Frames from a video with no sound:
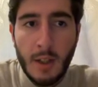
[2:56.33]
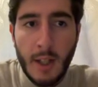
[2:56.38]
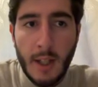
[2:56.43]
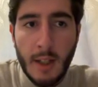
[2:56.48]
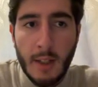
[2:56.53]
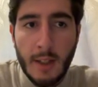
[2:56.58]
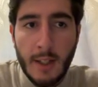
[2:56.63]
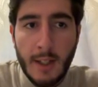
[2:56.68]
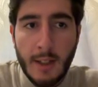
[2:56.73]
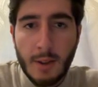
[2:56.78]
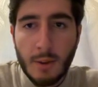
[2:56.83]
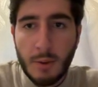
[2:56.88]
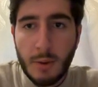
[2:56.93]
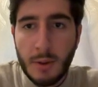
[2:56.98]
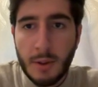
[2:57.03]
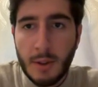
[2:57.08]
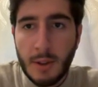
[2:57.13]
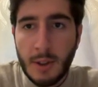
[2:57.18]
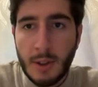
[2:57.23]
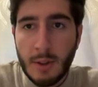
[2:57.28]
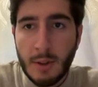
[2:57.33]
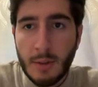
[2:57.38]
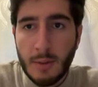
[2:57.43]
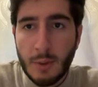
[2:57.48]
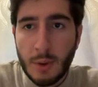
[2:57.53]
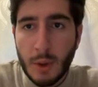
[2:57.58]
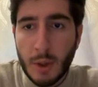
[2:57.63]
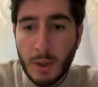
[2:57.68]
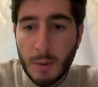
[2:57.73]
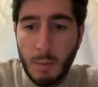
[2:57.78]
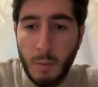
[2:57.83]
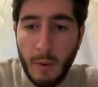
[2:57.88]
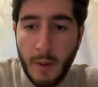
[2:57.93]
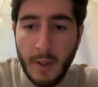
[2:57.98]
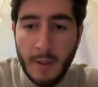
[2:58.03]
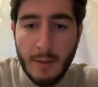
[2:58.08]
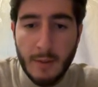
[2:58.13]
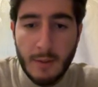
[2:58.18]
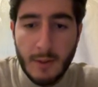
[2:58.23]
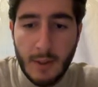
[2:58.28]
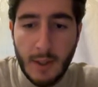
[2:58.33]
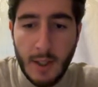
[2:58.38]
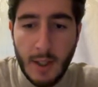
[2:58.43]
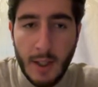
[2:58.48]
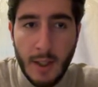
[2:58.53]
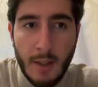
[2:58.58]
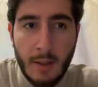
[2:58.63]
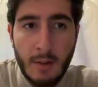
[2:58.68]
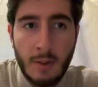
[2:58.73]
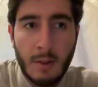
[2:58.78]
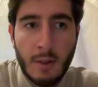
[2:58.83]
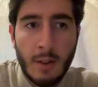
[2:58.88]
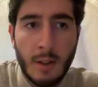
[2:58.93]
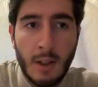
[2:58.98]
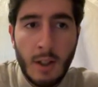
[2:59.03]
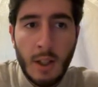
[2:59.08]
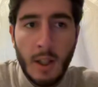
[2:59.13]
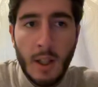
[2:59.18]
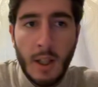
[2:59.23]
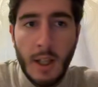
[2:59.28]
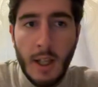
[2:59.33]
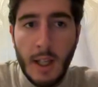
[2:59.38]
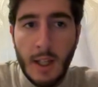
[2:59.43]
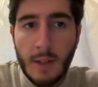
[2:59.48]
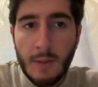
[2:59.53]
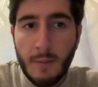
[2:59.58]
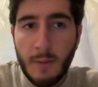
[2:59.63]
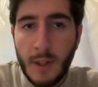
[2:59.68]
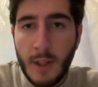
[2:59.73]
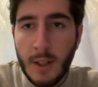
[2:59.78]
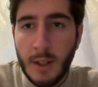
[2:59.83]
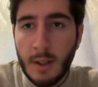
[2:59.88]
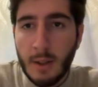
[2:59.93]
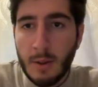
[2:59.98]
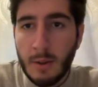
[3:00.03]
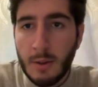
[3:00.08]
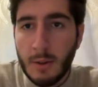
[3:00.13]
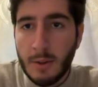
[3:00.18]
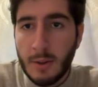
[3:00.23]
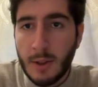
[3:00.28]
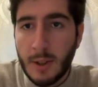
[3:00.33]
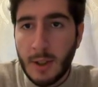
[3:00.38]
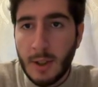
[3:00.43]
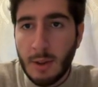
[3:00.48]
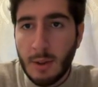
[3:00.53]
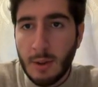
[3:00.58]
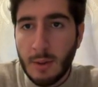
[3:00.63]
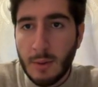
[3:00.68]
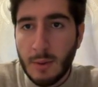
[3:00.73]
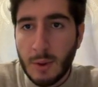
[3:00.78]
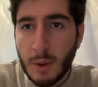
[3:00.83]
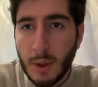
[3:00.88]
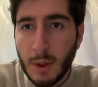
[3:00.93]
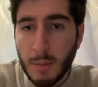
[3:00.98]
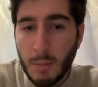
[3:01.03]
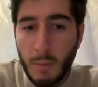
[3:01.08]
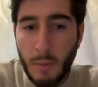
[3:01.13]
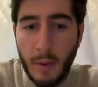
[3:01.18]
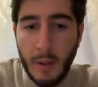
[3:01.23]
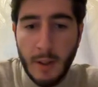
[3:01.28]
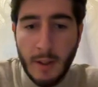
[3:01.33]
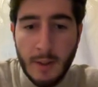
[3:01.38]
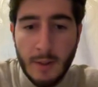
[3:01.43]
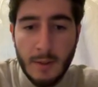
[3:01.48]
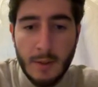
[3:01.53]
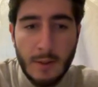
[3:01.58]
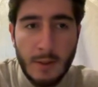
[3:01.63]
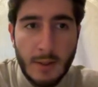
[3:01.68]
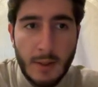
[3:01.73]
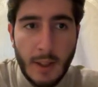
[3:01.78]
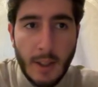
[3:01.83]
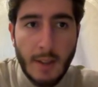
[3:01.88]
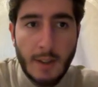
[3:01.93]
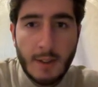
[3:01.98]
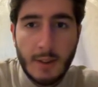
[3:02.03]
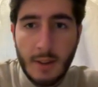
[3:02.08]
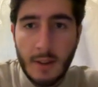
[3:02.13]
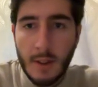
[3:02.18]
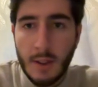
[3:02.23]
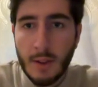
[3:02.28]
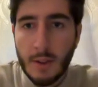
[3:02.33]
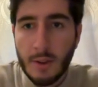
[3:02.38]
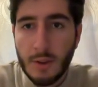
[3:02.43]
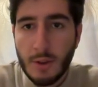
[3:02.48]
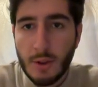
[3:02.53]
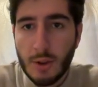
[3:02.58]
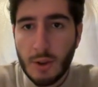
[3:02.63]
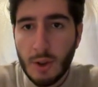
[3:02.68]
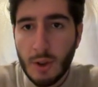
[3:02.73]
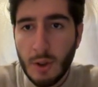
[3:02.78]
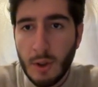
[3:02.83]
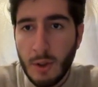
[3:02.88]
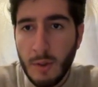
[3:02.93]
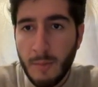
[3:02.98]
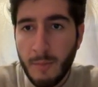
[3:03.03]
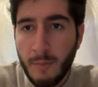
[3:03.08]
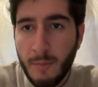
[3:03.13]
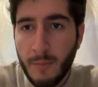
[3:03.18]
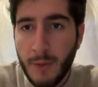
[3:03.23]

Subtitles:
and x coordinate of third point 10 and y coordinate of third point 6. So